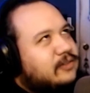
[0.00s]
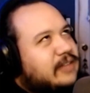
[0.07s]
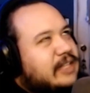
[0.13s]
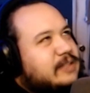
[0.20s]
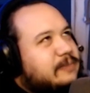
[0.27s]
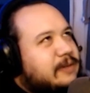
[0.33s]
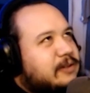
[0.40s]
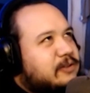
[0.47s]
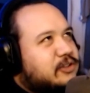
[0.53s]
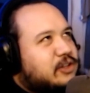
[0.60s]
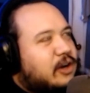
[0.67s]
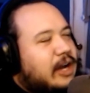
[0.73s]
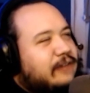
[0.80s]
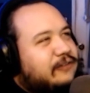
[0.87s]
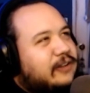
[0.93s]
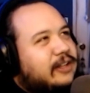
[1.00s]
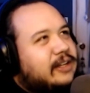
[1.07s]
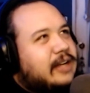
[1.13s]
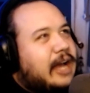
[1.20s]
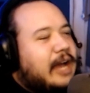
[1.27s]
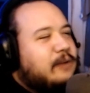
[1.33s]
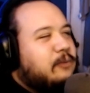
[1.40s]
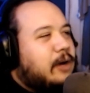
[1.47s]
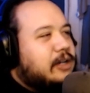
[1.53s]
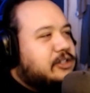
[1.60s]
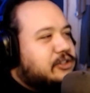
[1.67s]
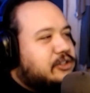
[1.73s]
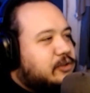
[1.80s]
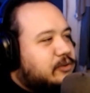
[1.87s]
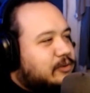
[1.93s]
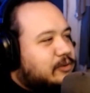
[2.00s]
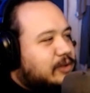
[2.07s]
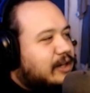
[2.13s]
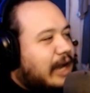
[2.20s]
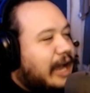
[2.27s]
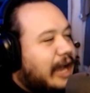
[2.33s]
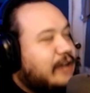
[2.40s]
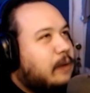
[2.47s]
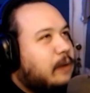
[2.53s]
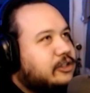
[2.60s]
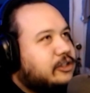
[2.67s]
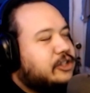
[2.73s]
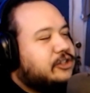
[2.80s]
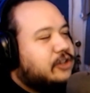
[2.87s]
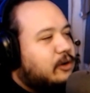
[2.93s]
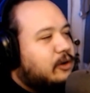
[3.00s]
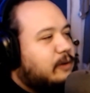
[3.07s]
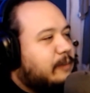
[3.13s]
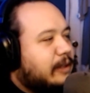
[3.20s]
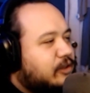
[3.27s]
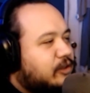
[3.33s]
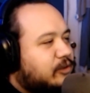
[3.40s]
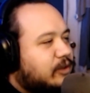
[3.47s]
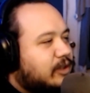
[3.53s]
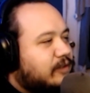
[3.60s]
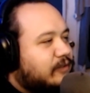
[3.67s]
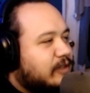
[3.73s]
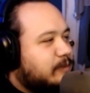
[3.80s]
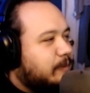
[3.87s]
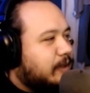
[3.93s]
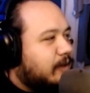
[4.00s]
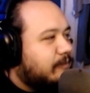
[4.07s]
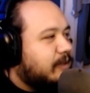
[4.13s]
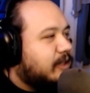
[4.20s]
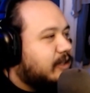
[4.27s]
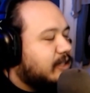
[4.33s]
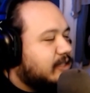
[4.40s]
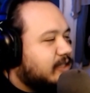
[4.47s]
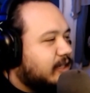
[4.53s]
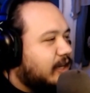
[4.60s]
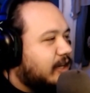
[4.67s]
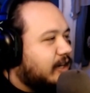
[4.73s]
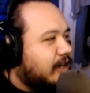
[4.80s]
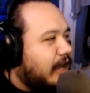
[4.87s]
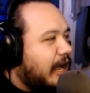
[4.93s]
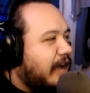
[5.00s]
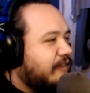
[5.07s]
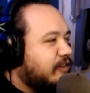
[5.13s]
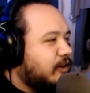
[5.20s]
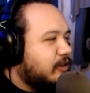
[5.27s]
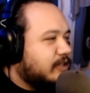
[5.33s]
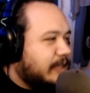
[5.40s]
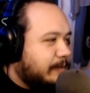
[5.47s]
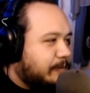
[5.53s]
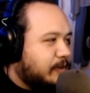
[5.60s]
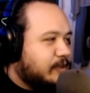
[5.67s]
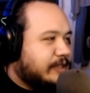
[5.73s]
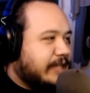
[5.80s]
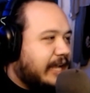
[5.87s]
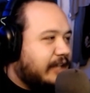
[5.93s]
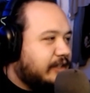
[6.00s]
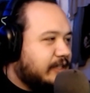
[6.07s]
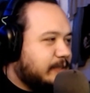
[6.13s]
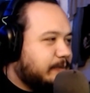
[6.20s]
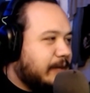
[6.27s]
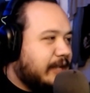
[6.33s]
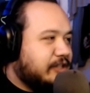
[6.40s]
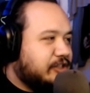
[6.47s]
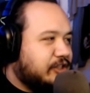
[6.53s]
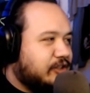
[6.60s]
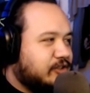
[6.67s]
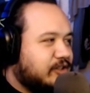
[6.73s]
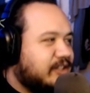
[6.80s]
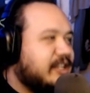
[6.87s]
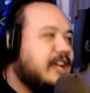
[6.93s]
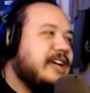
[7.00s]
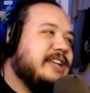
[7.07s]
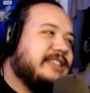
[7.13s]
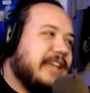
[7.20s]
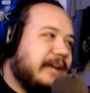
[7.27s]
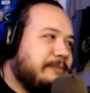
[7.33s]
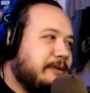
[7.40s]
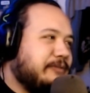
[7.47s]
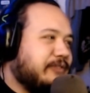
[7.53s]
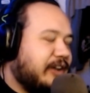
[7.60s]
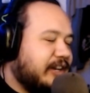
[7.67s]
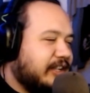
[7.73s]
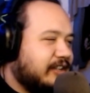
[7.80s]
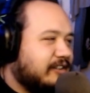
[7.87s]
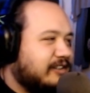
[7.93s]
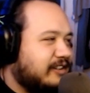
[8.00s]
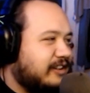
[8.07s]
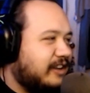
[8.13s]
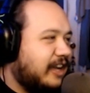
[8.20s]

if that's been a show. I feel like I'd watch the three. I'd watch a show about the three of us becoming kids again and having our same personalities, but as children. That'd be funny. I